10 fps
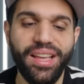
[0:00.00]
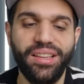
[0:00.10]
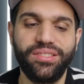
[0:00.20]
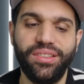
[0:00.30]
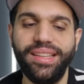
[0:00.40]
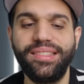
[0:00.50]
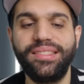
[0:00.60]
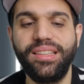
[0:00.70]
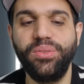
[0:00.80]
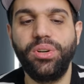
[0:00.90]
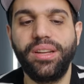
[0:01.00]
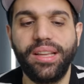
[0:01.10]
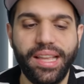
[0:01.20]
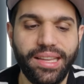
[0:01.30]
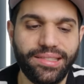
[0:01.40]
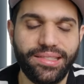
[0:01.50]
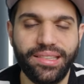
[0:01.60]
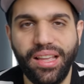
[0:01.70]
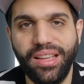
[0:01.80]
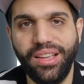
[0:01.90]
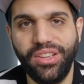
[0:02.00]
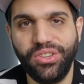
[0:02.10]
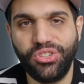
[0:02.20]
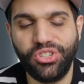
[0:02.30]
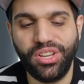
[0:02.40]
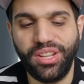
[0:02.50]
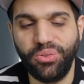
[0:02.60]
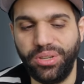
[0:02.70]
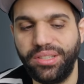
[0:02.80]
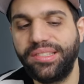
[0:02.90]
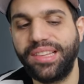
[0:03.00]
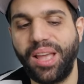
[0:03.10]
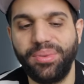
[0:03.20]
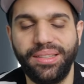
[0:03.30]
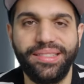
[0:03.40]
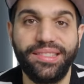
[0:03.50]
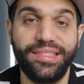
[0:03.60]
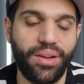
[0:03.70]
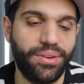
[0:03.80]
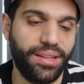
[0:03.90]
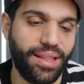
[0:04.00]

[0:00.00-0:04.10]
So let's see what his shitty weird sample is sounding